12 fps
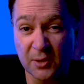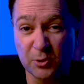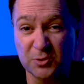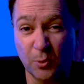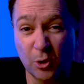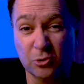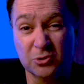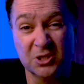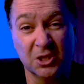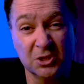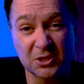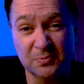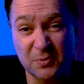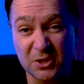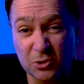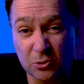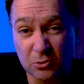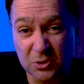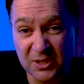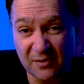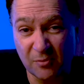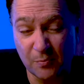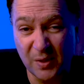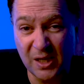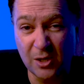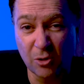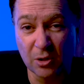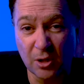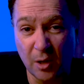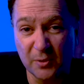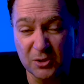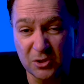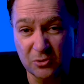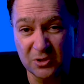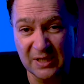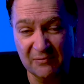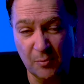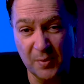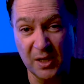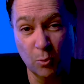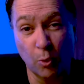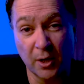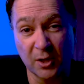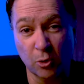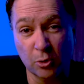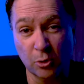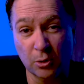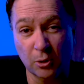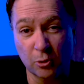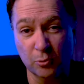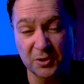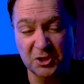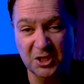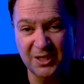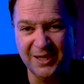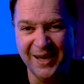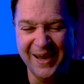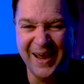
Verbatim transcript: language model such as Mistral 7B or Llama 2 7B running on your local machine.